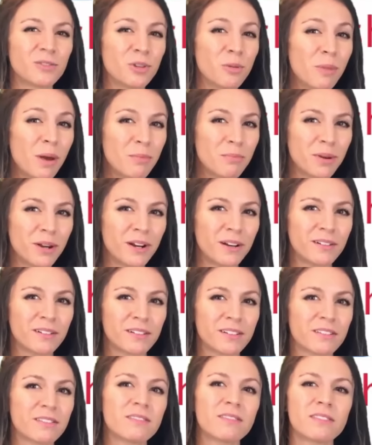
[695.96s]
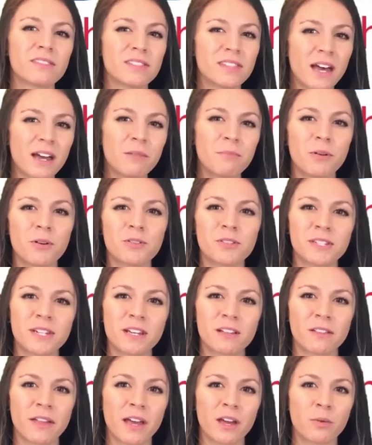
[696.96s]
Remember,
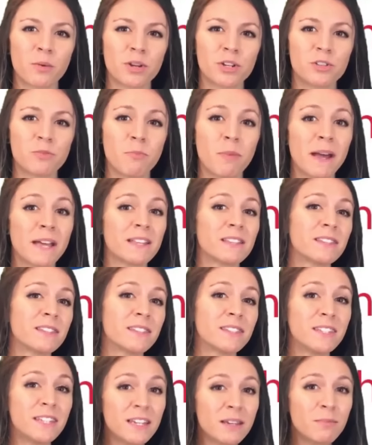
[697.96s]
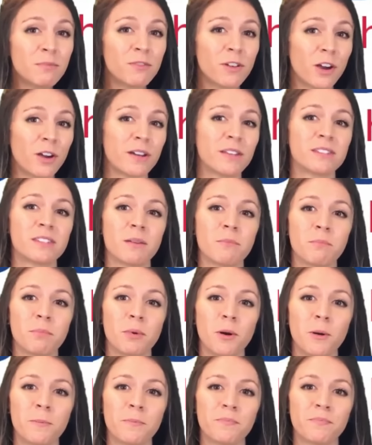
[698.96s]
signposting language might seem very
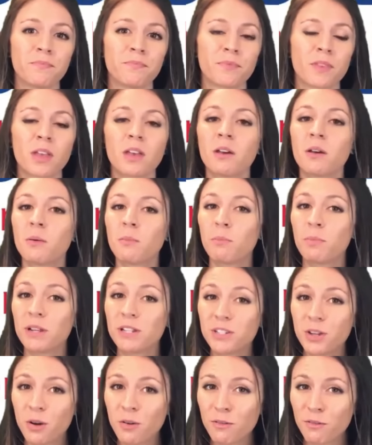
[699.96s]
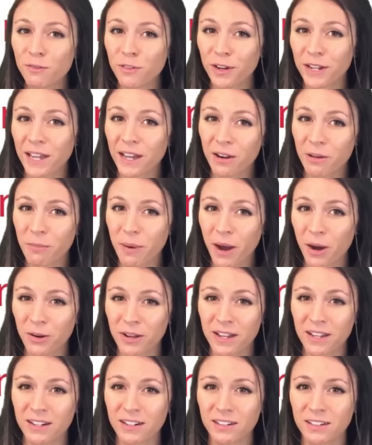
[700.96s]
simple, but don't forget
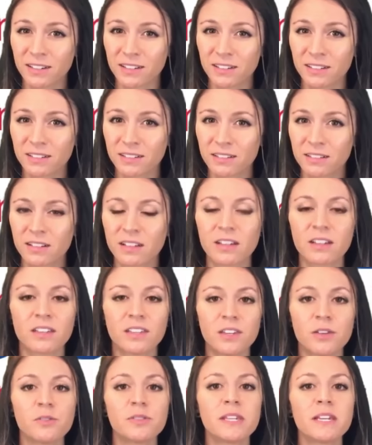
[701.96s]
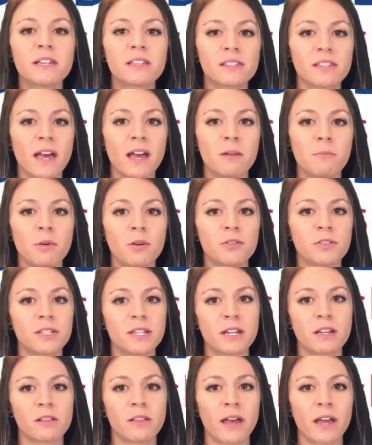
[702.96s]
about it. Using
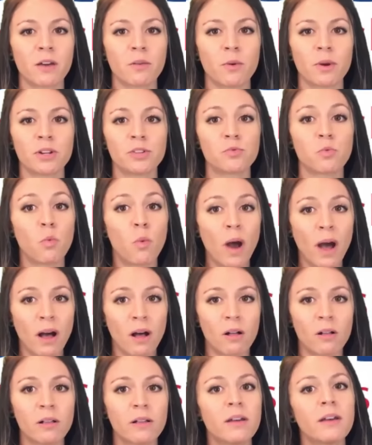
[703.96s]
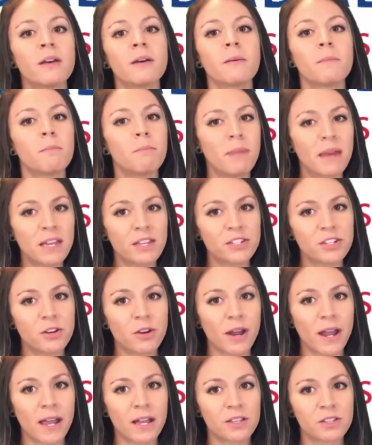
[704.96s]
signposting language well makes
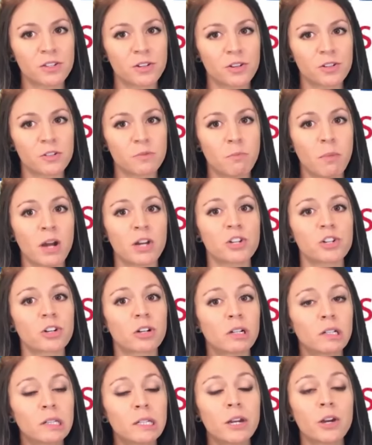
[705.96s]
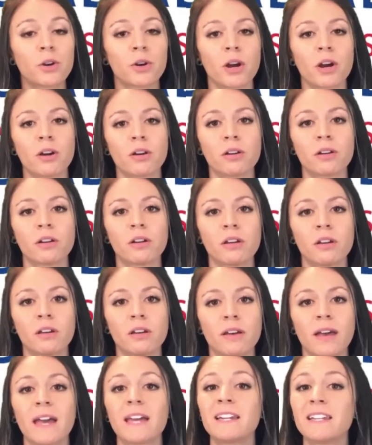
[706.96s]
your answers much clearer
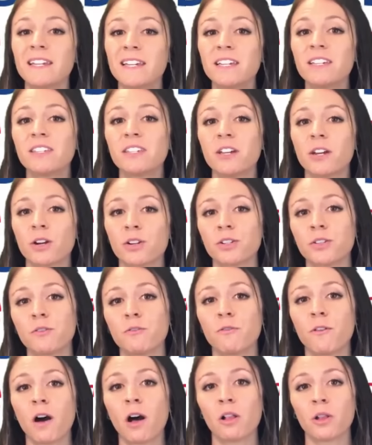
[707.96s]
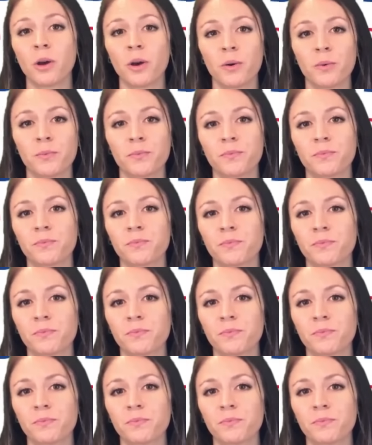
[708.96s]
and easier to follow.